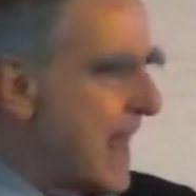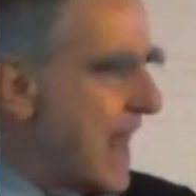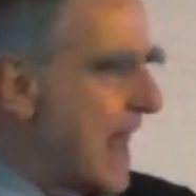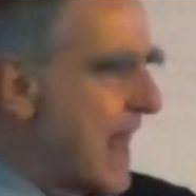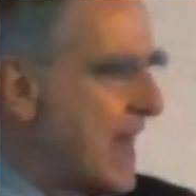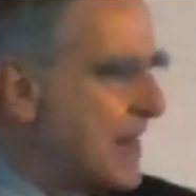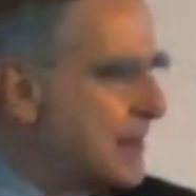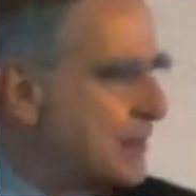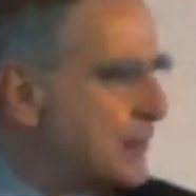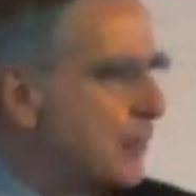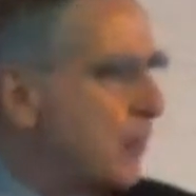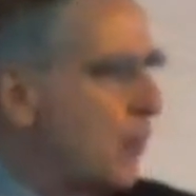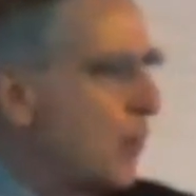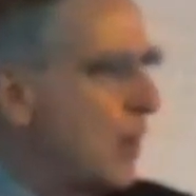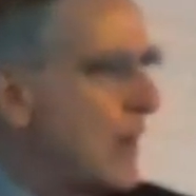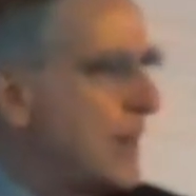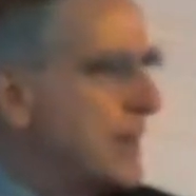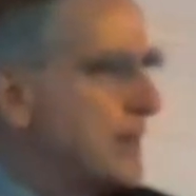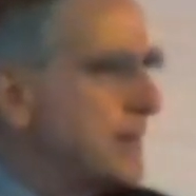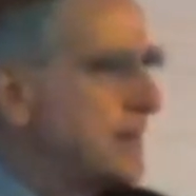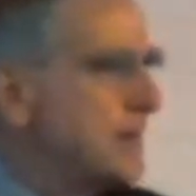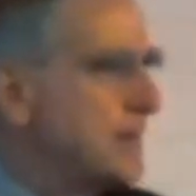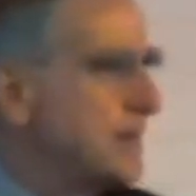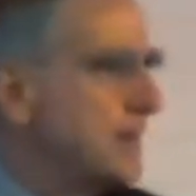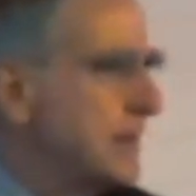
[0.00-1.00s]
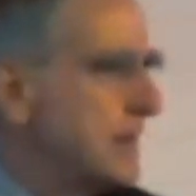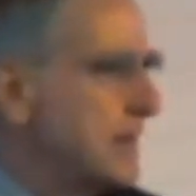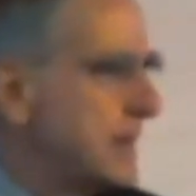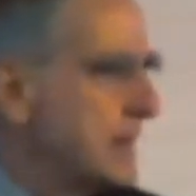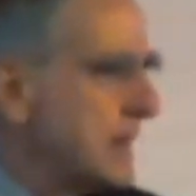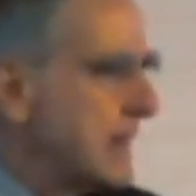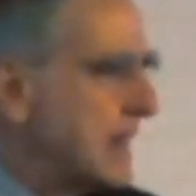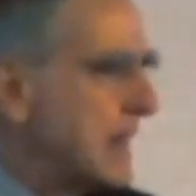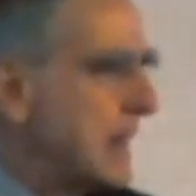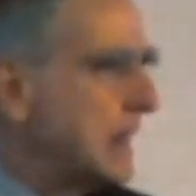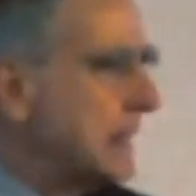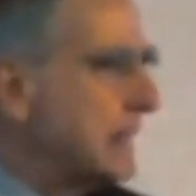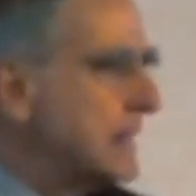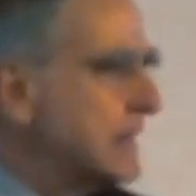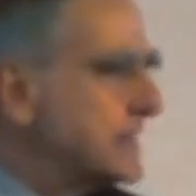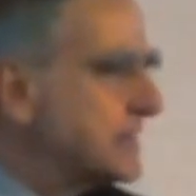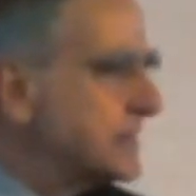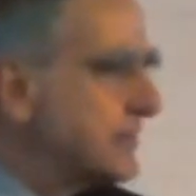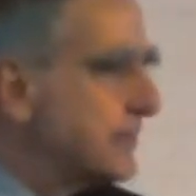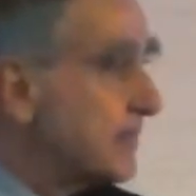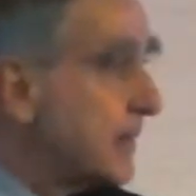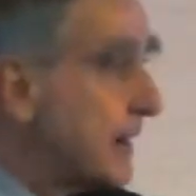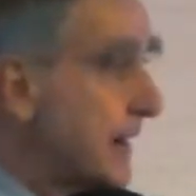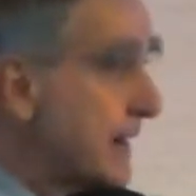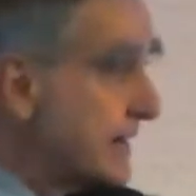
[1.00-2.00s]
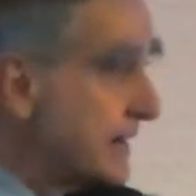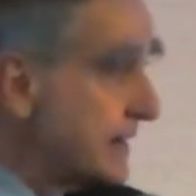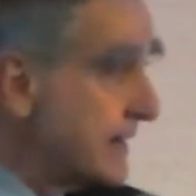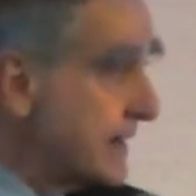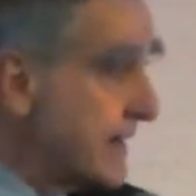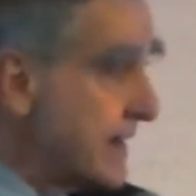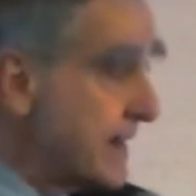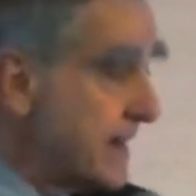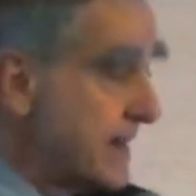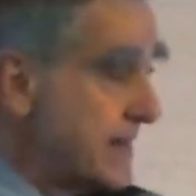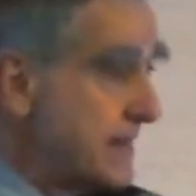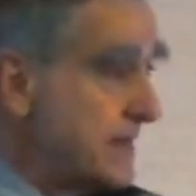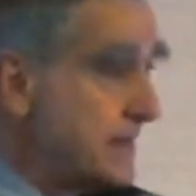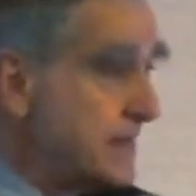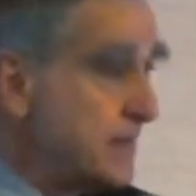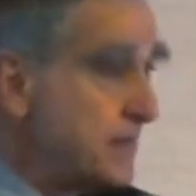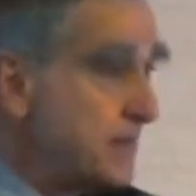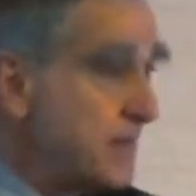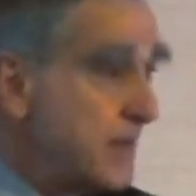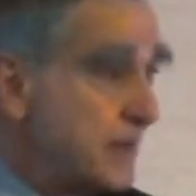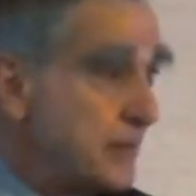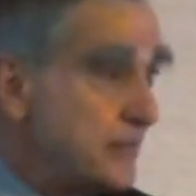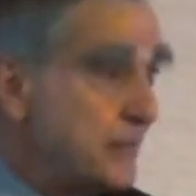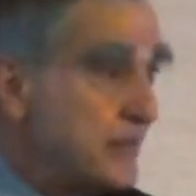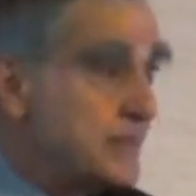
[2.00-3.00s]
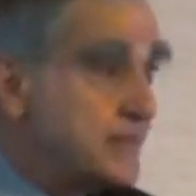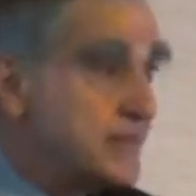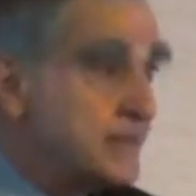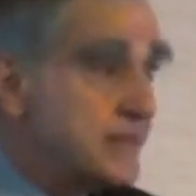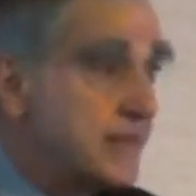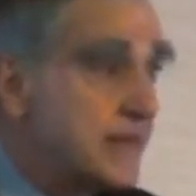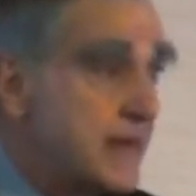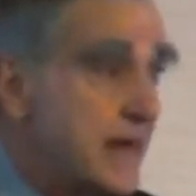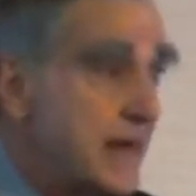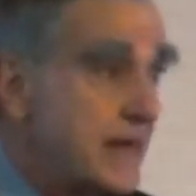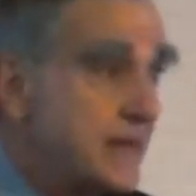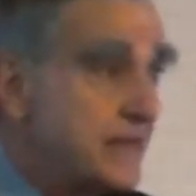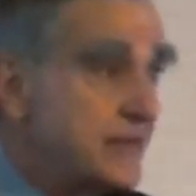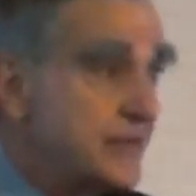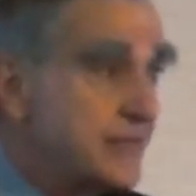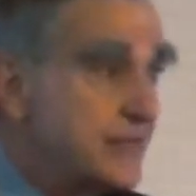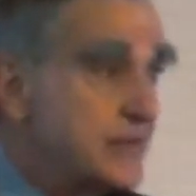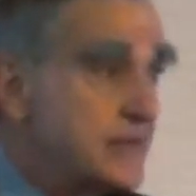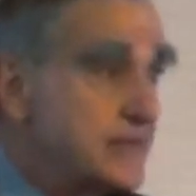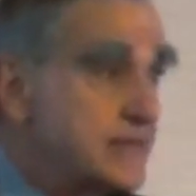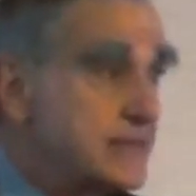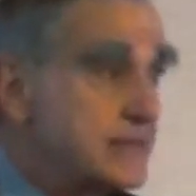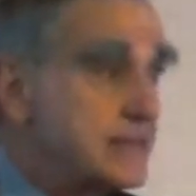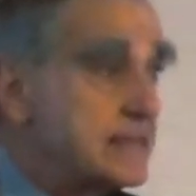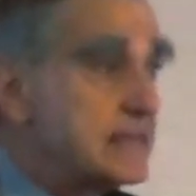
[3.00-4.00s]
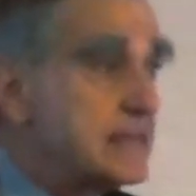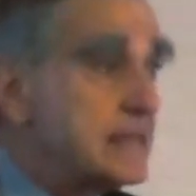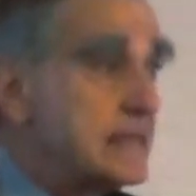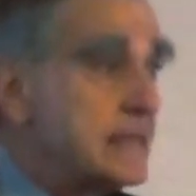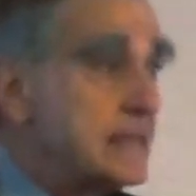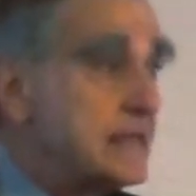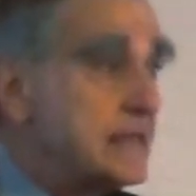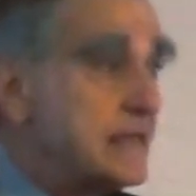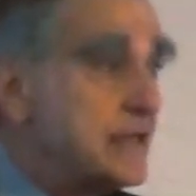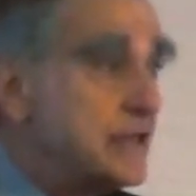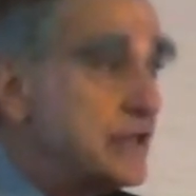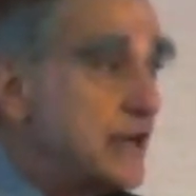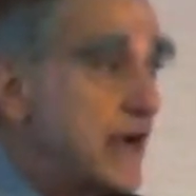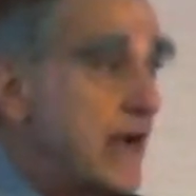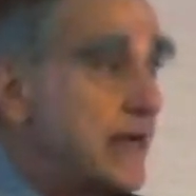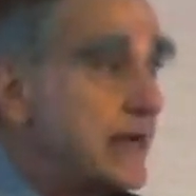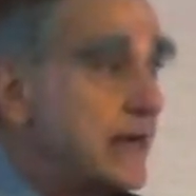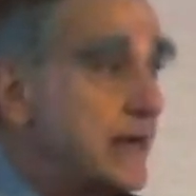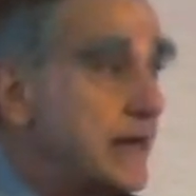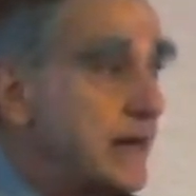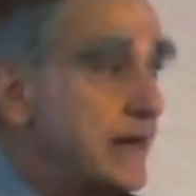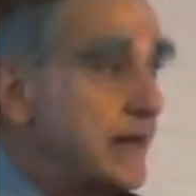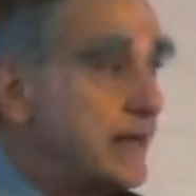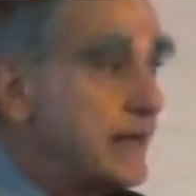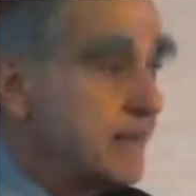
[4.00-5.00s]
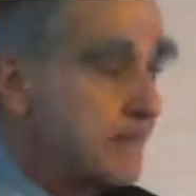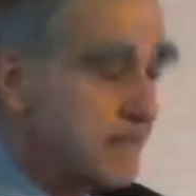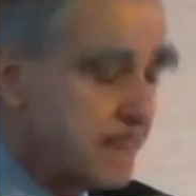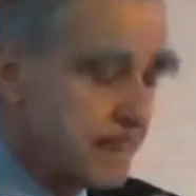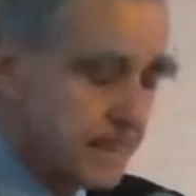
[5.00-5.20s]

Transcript: And when colleagues of mine and I met with psychiatrists in Shanghai,